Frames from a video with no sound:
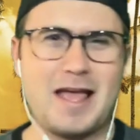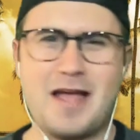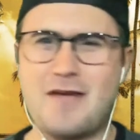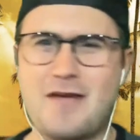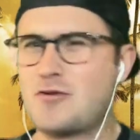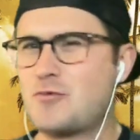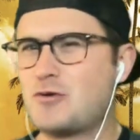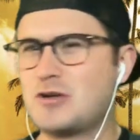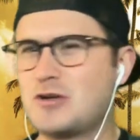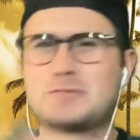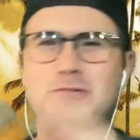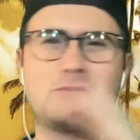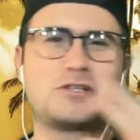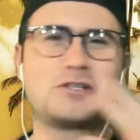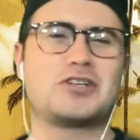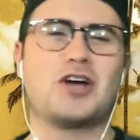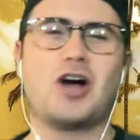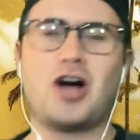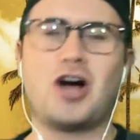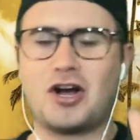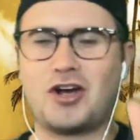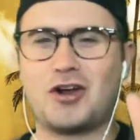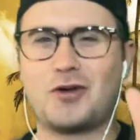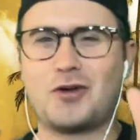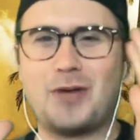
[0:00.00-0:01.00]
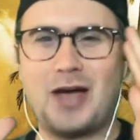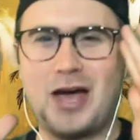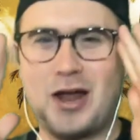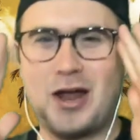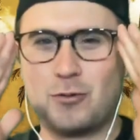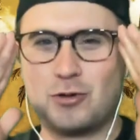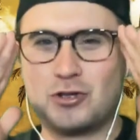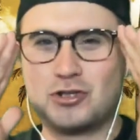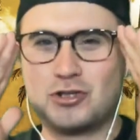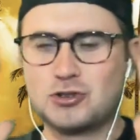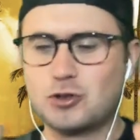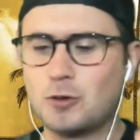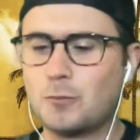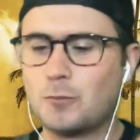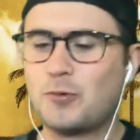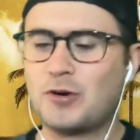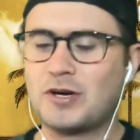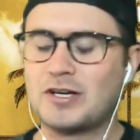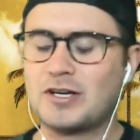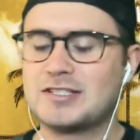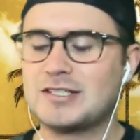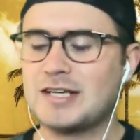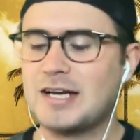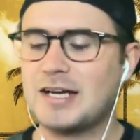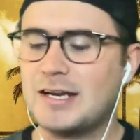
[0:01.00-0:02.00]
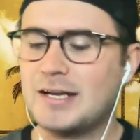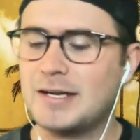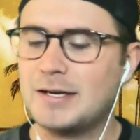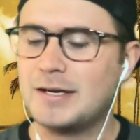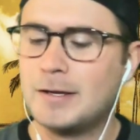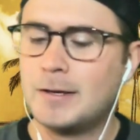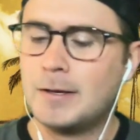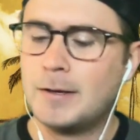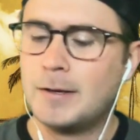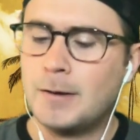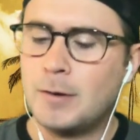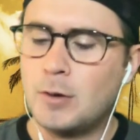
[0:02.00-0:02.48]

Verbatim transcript: Everyone's been talking about it. We're super excited.